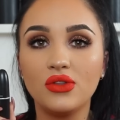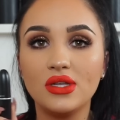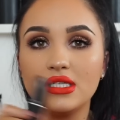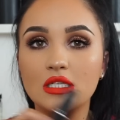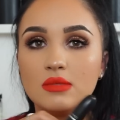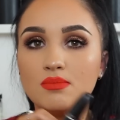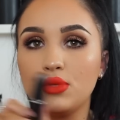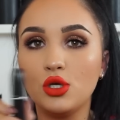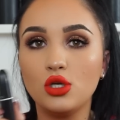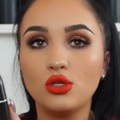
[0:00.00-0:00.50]
on this
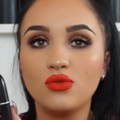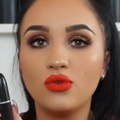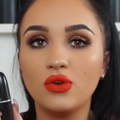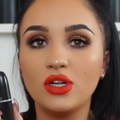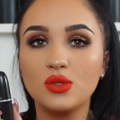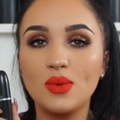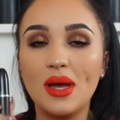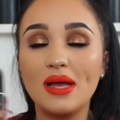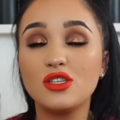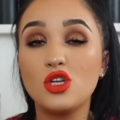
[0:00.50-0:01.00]
is beautiful
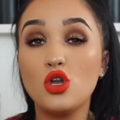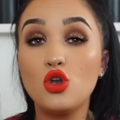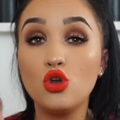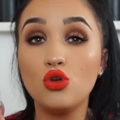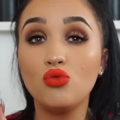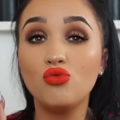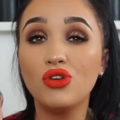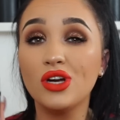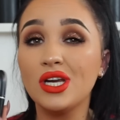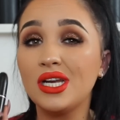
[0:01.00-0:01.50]
as well. It's a
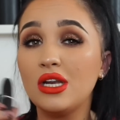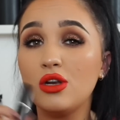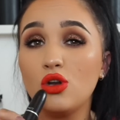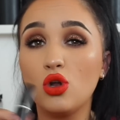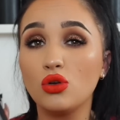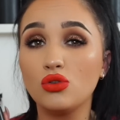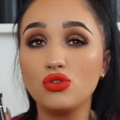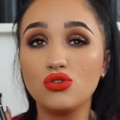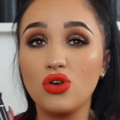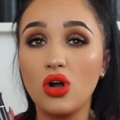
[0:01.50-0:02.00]
really
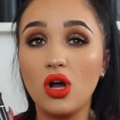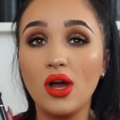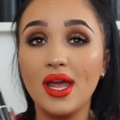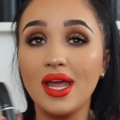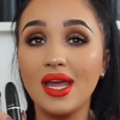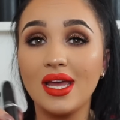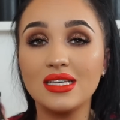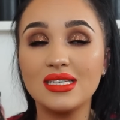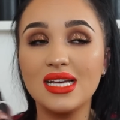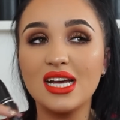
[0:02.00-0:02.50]

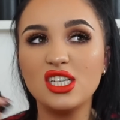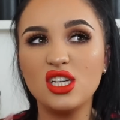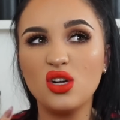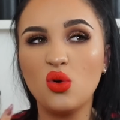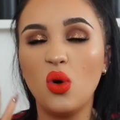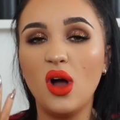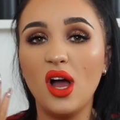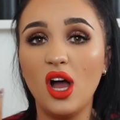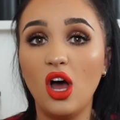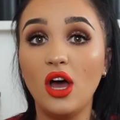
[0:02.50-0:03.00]
non-drying, it's
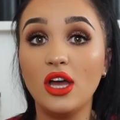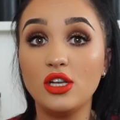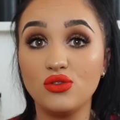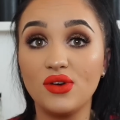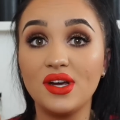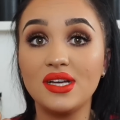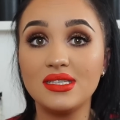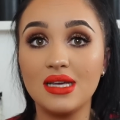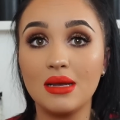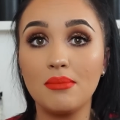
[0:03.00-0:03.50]
actually quite a
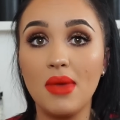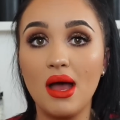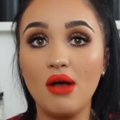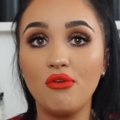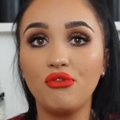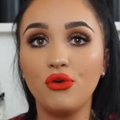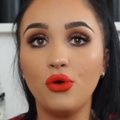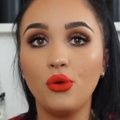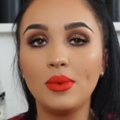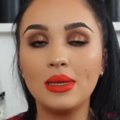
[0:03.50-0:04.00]
hydrating
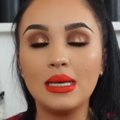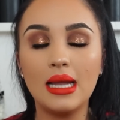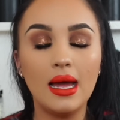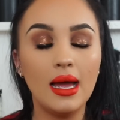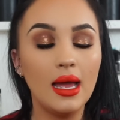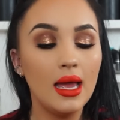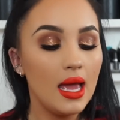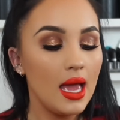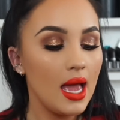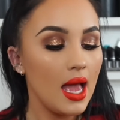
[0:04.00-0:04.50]
matte
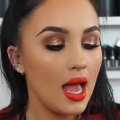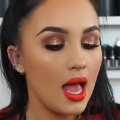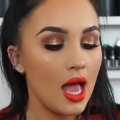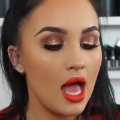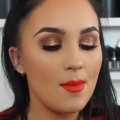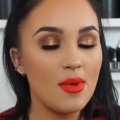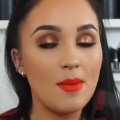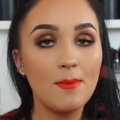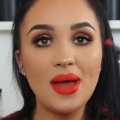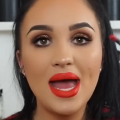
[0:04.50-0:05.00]
formula,
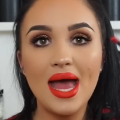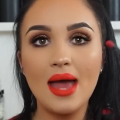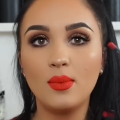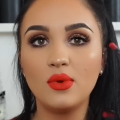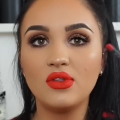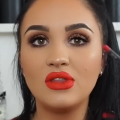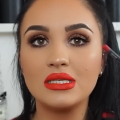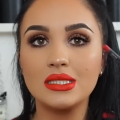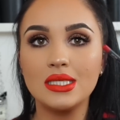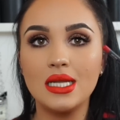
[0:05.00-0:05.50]
and paired
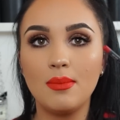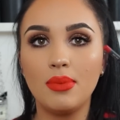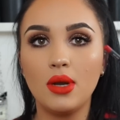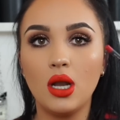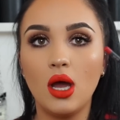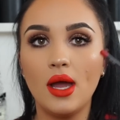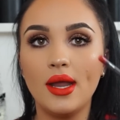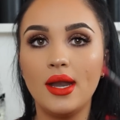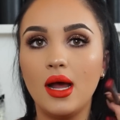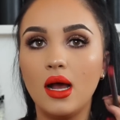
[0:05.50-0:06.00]
with this lip
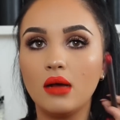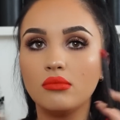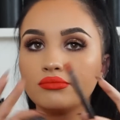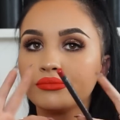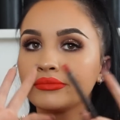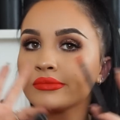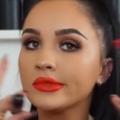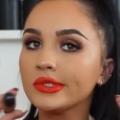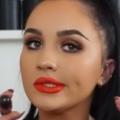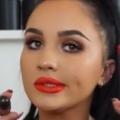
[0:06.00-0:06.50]
liner,
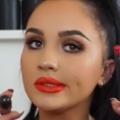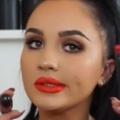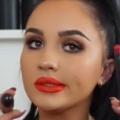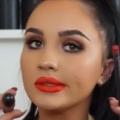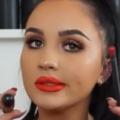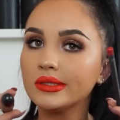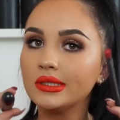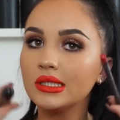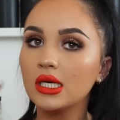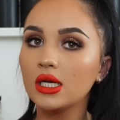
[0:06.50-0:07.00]

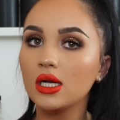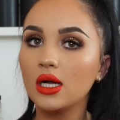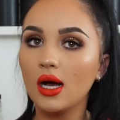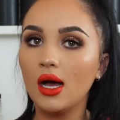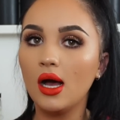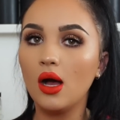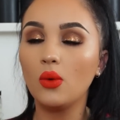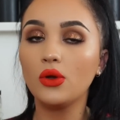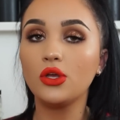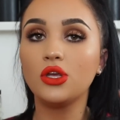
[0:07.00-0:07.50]

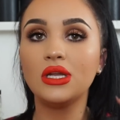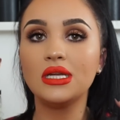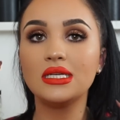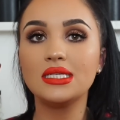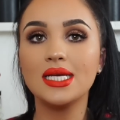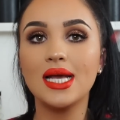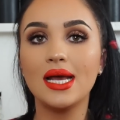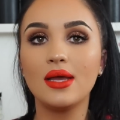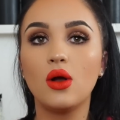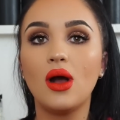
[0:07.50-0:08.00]
girl, you need
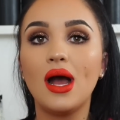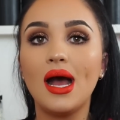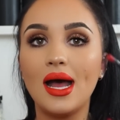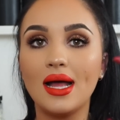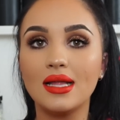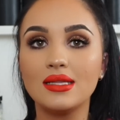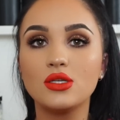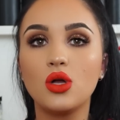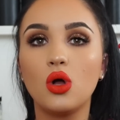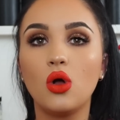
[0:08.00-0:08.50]
to get your
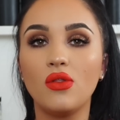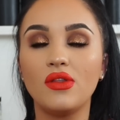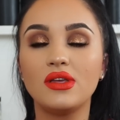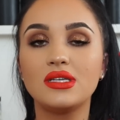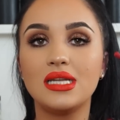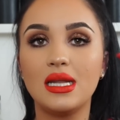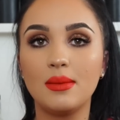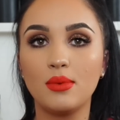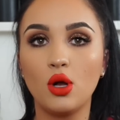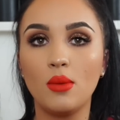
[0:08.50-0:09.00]
hands on
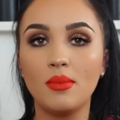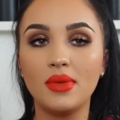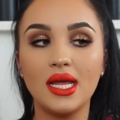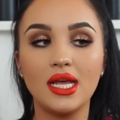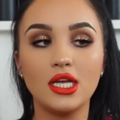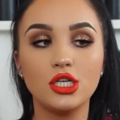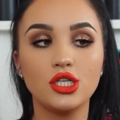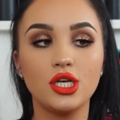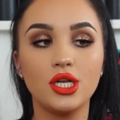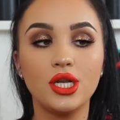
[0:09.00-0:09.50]
this lip
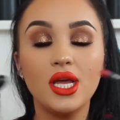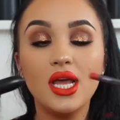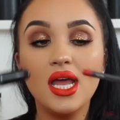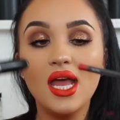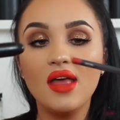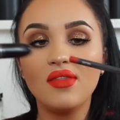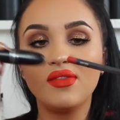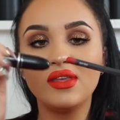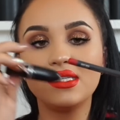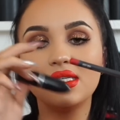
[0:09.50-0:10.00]
combination.
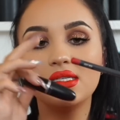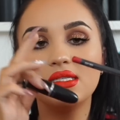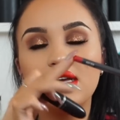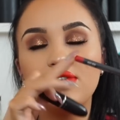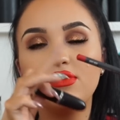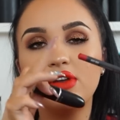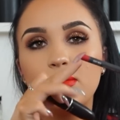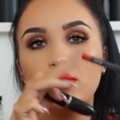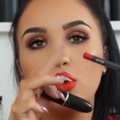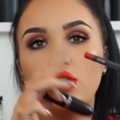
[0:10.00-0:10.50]
This is
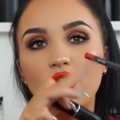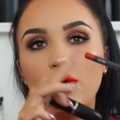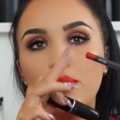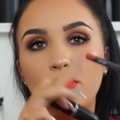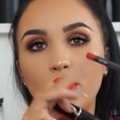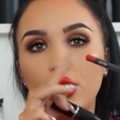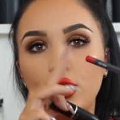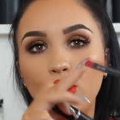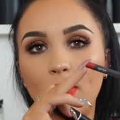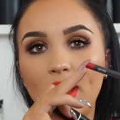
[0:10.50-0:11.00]
definitely more of
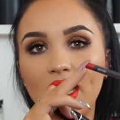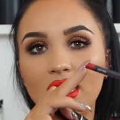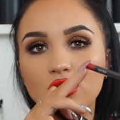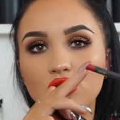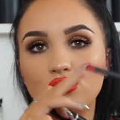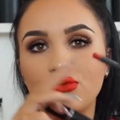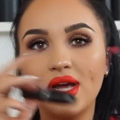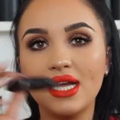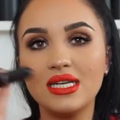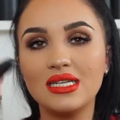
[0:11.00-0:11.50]
a blue
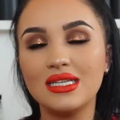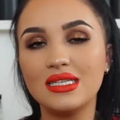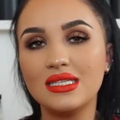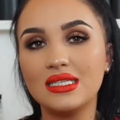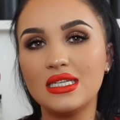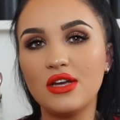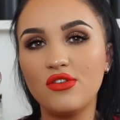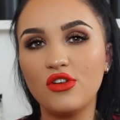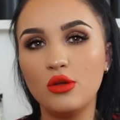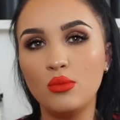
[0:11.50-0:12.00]
based red and this
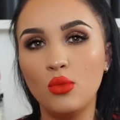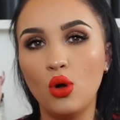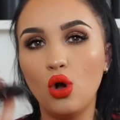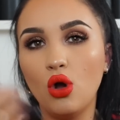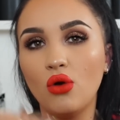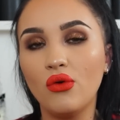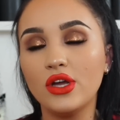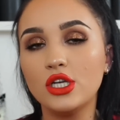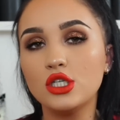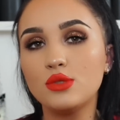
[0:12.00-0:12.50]
is definitely
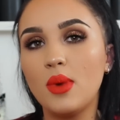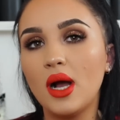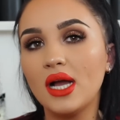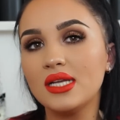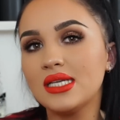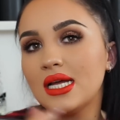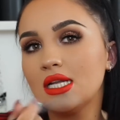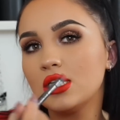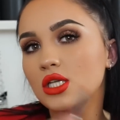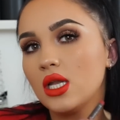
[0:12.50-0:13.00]
more orange, but I
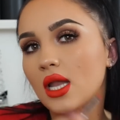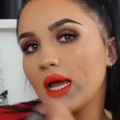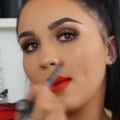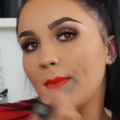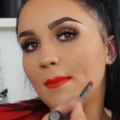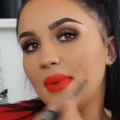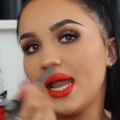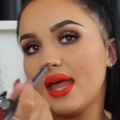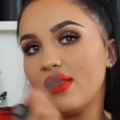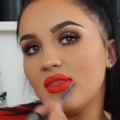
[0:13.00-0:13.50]
tend to
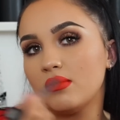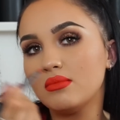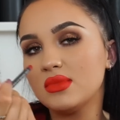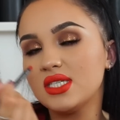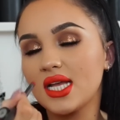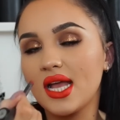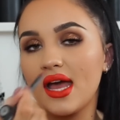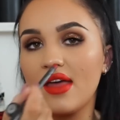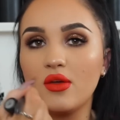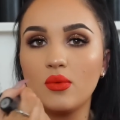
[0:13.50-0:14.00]
like blend them
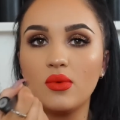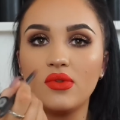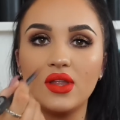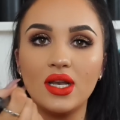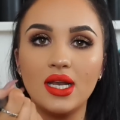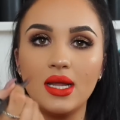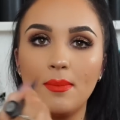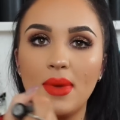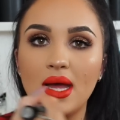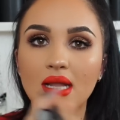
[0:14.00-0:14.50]
together with
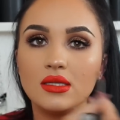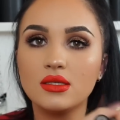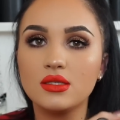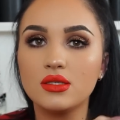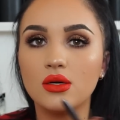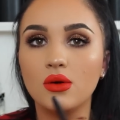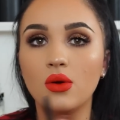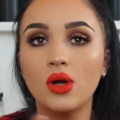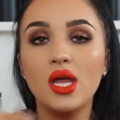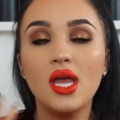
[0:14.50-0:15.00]
the lip
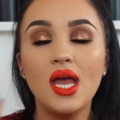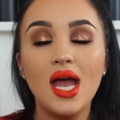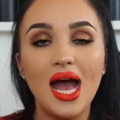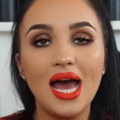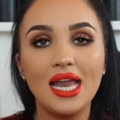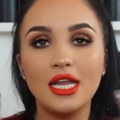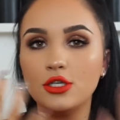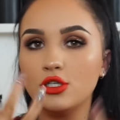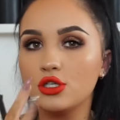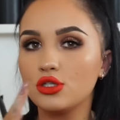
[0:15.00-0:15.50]
pencil
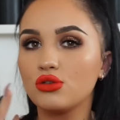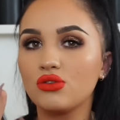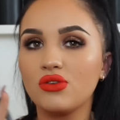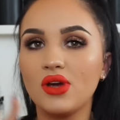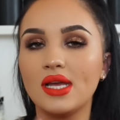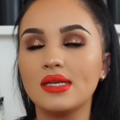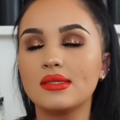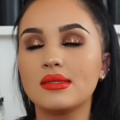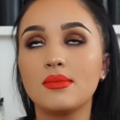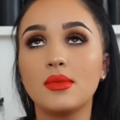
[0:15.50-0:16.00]
and it just
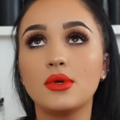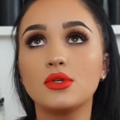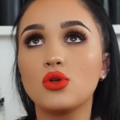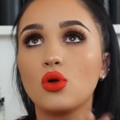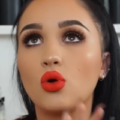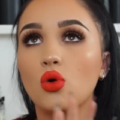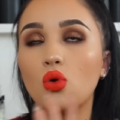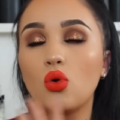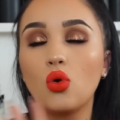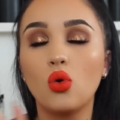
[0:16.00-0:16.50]
creates the most
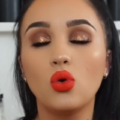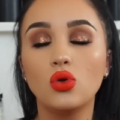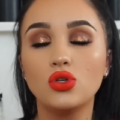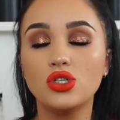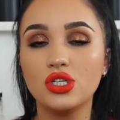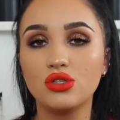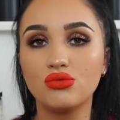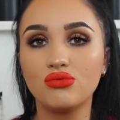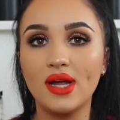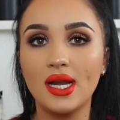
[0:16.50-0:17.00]

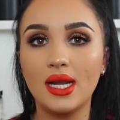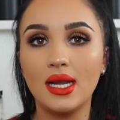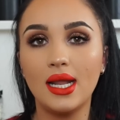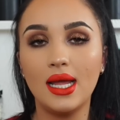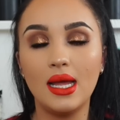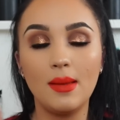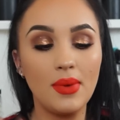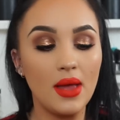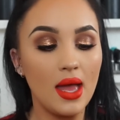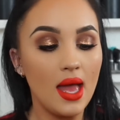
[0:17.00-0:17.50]
gorgeous red
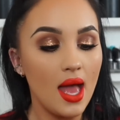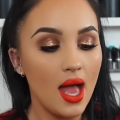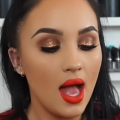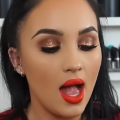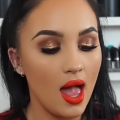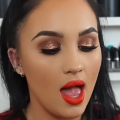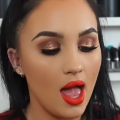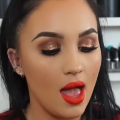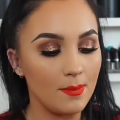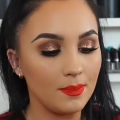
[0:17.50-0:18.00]
lip.
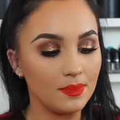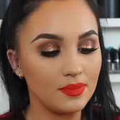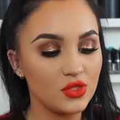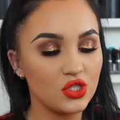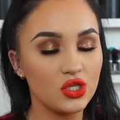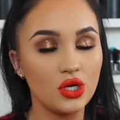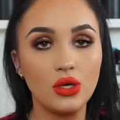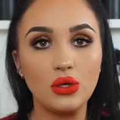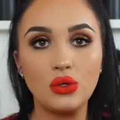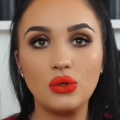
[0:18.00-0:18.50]

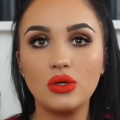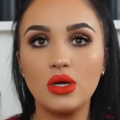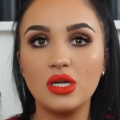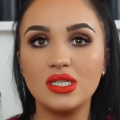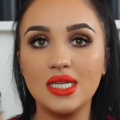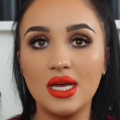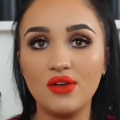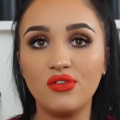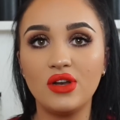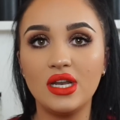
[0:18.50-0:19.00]
So
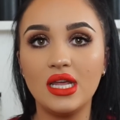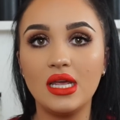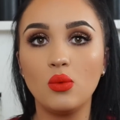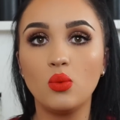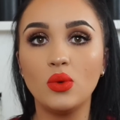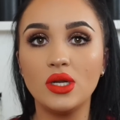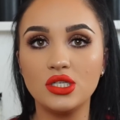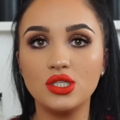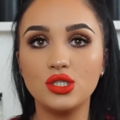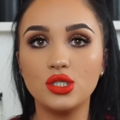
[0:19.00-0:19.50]
definitely
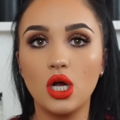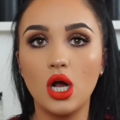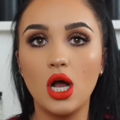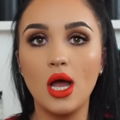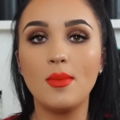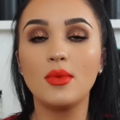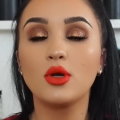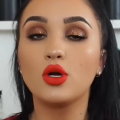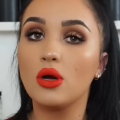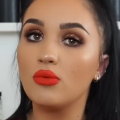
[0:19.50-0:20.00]
winter
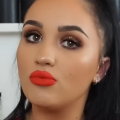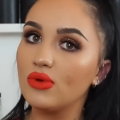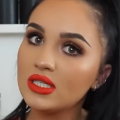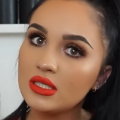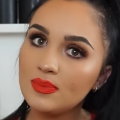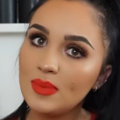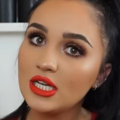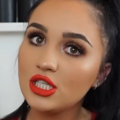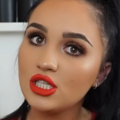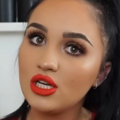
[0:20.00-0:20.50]
time,
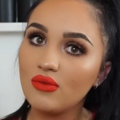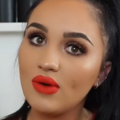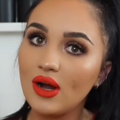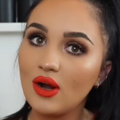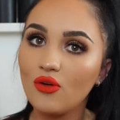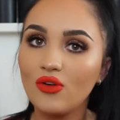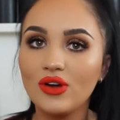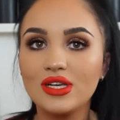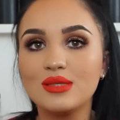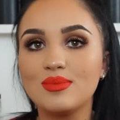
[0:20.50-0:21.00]
especially
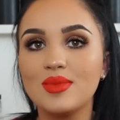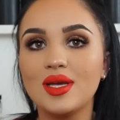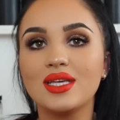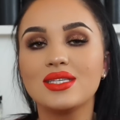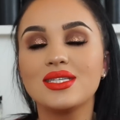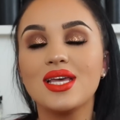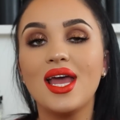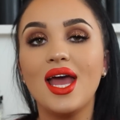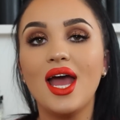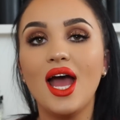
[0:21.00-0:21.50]
around
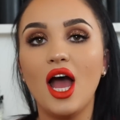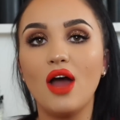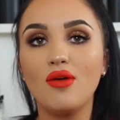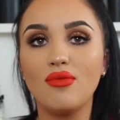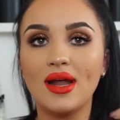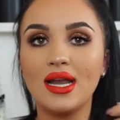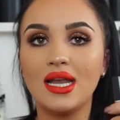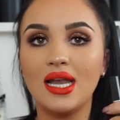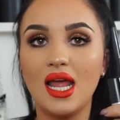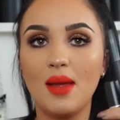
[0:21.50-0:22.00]
Christmas, a
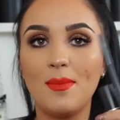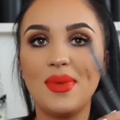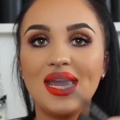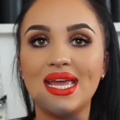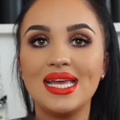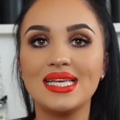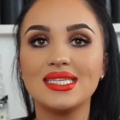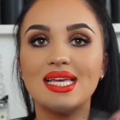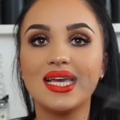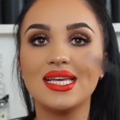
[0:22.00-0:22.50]
red lip
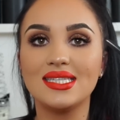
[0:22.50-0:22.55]
is